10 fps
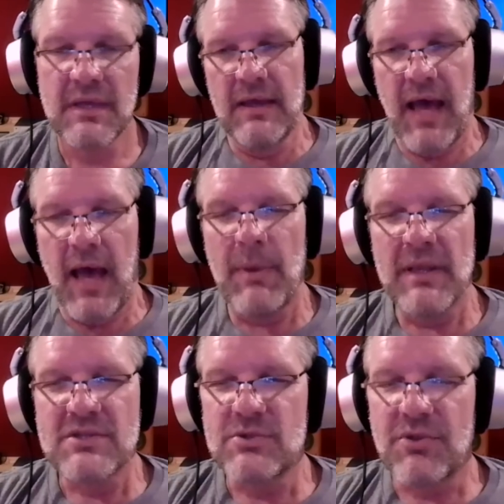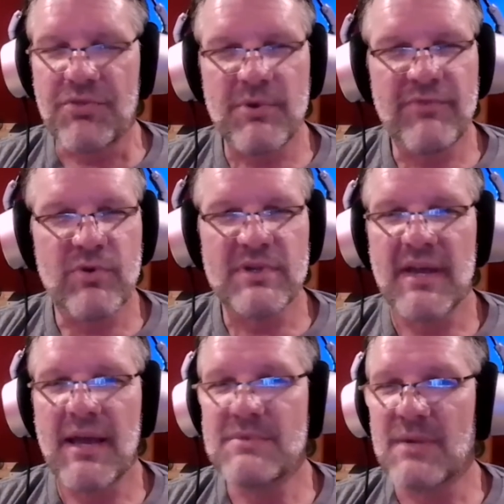I might listen to it 3 or 4
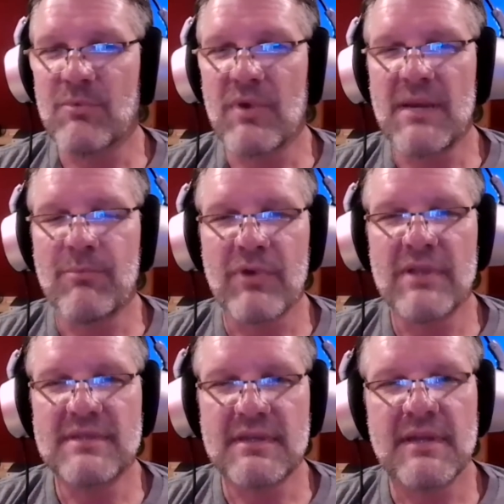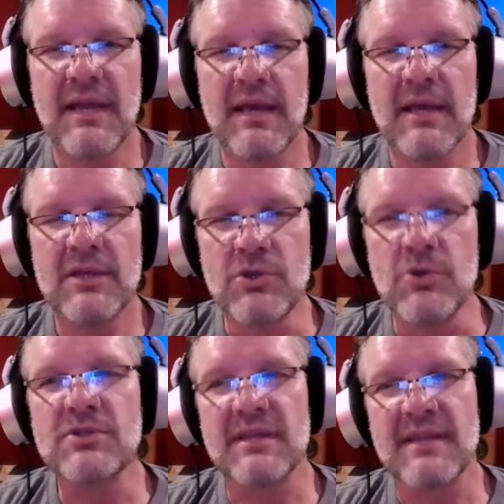times and I'm ready to print it.
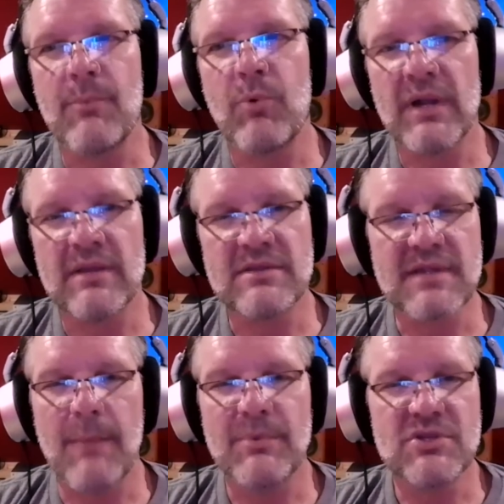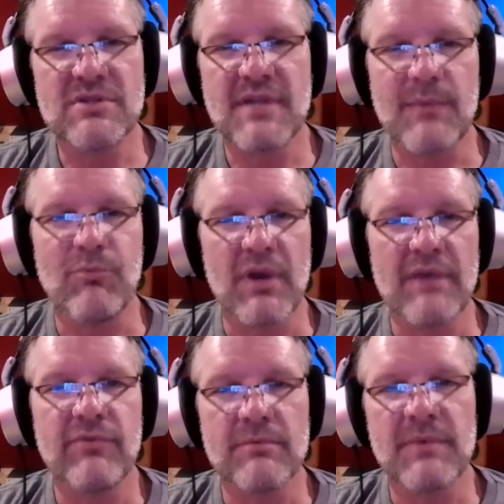Usually at that point, I'll stop and just take a break
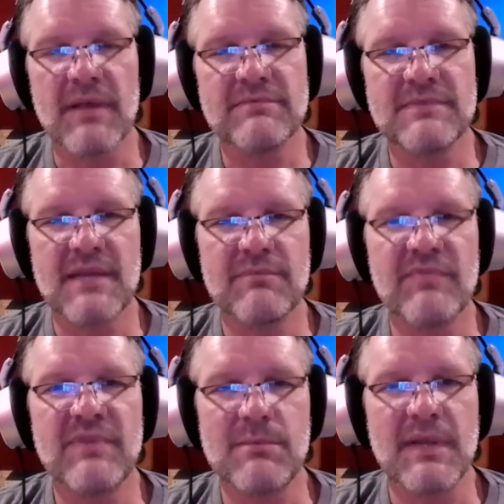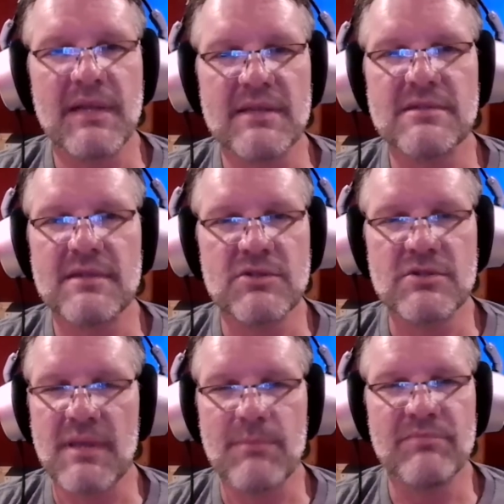for about 10, 15 minutes and
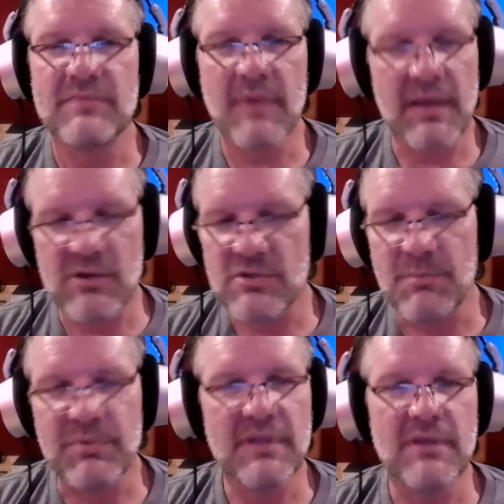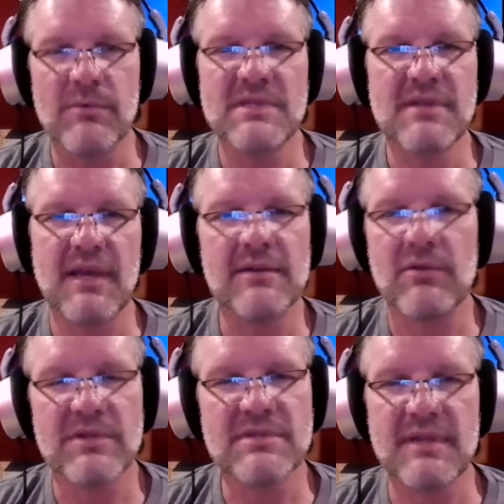just let my ears completely reset.
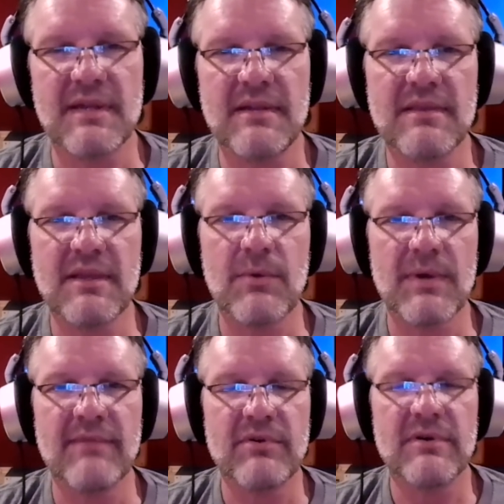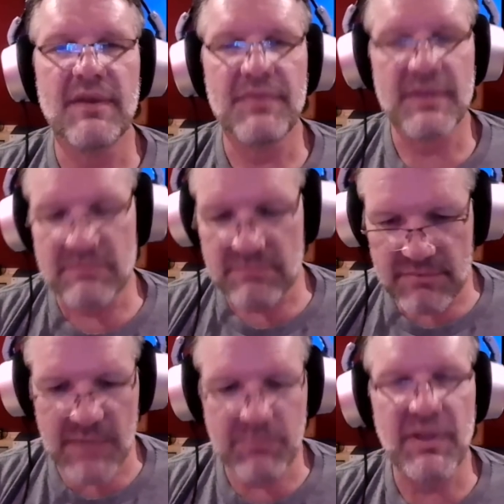Don't listen to anything or whatever. And then
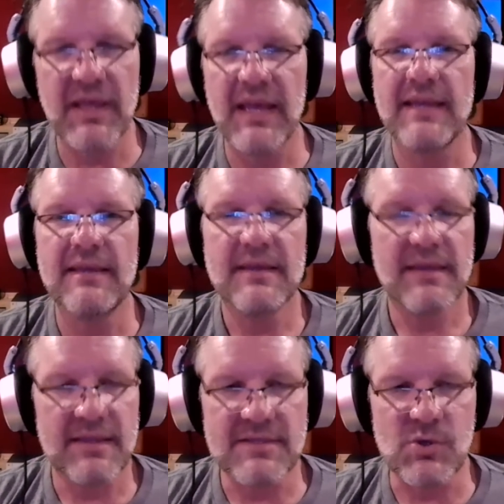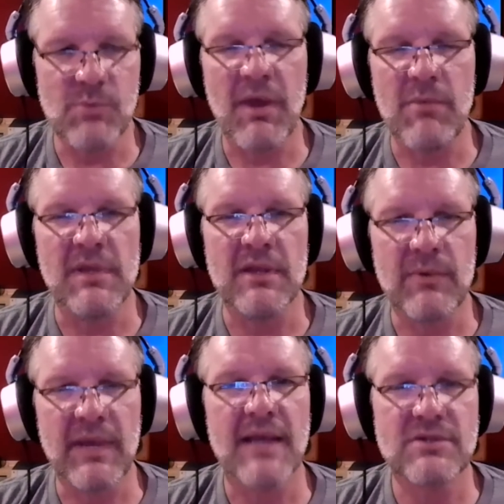hit play and see what my immediate
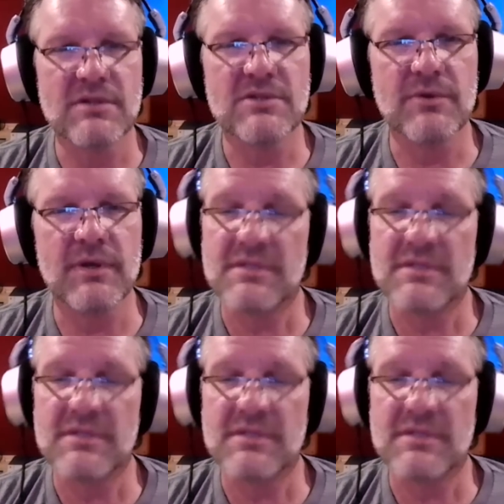reaction is to it.